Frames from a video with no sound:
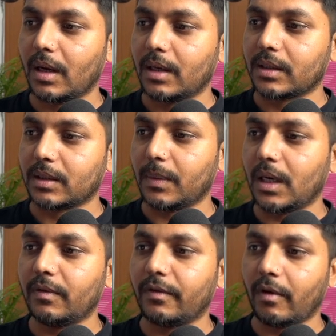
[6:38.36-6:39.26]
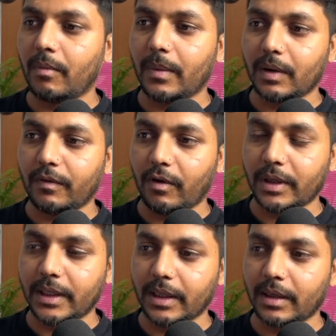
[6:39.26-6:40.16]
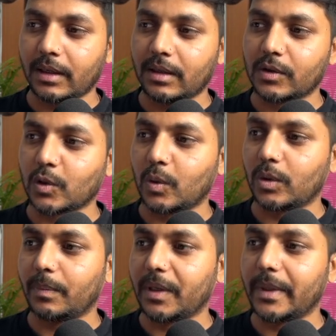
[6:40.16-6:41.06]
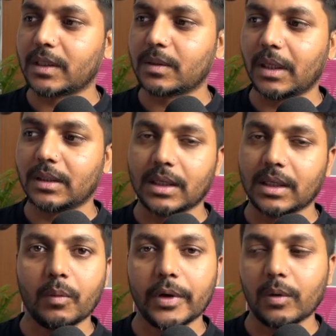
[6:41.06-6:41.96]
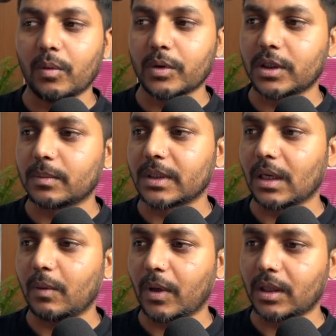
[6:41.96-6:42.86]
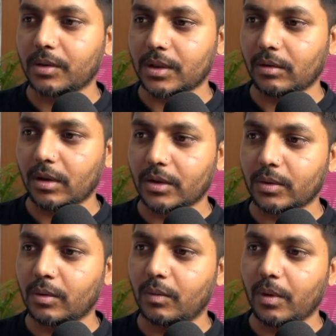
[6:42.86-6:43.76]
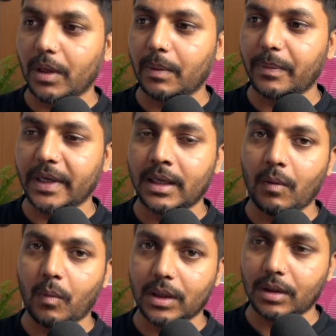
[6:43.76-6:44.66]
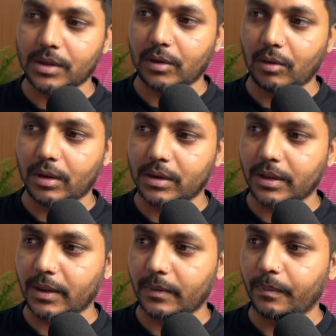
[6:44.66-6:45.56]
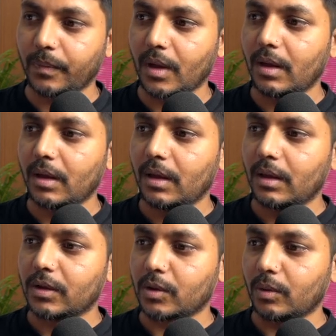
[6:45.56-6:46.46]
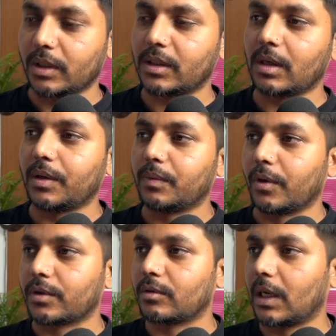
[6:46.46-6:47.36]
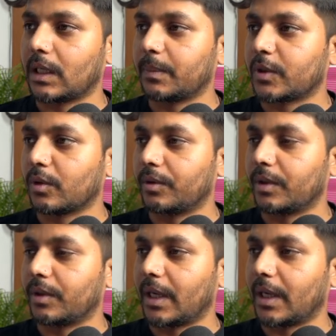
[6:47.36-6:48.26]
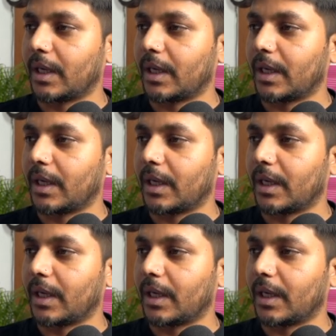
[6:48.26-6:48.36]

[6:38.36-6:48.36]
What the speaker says: Similarly for here, so the previous month sale we know, which is basically $1,000. So we will print $1,000 here. So this is how it works. So let me show you in Excel.